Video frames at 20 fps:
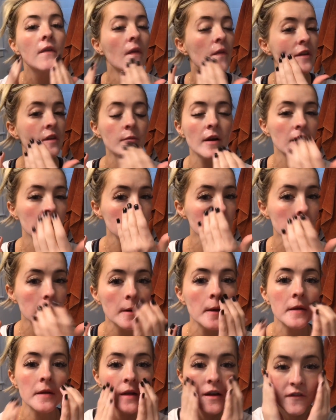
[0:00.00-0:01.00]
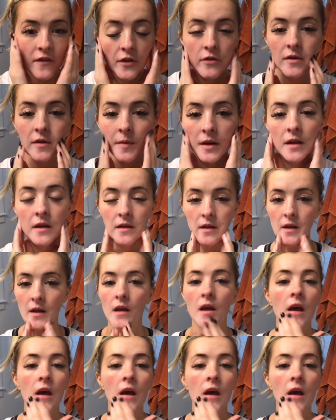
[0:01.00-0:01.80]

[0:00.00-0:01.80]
then this product is going to sit for 3 minutes.